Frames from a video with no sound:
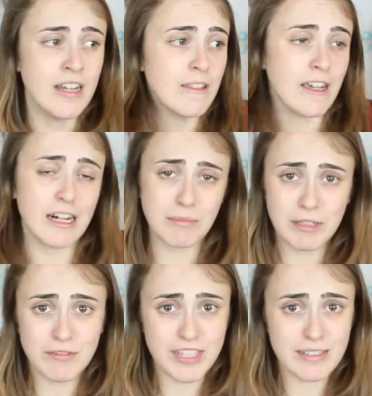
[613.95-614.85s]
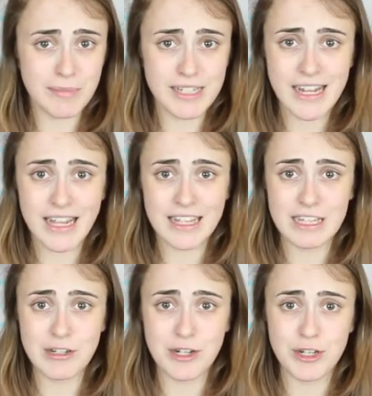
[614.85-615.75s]
They helped me fix my tech
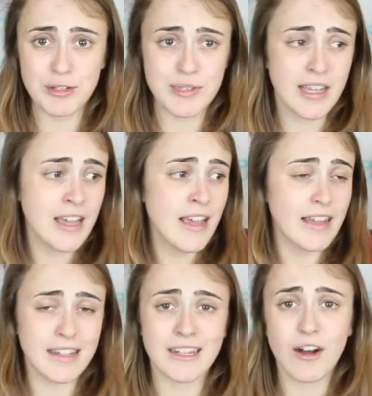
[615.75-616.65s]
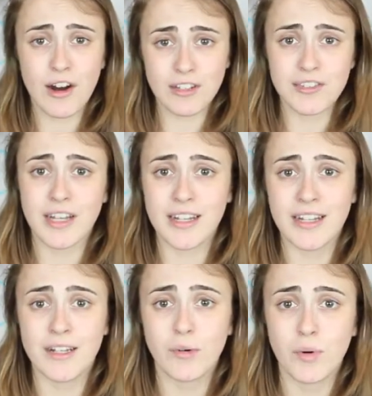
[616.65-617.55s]
issues and get it all
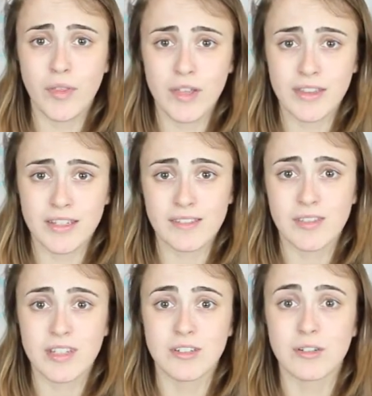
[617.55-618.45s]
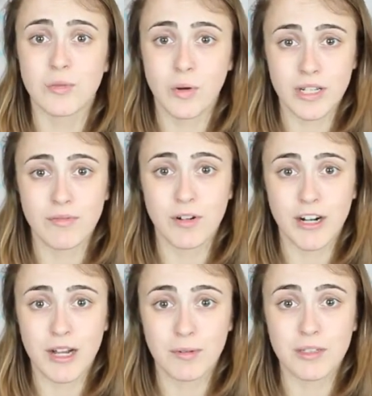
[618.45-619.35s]
done within less than 24
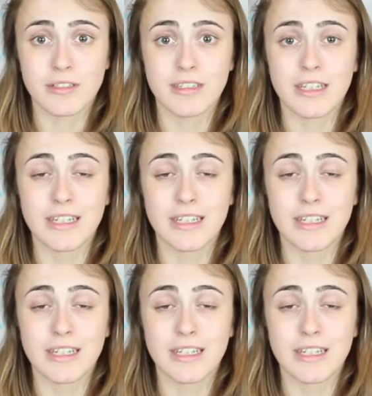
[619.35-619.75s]
hours.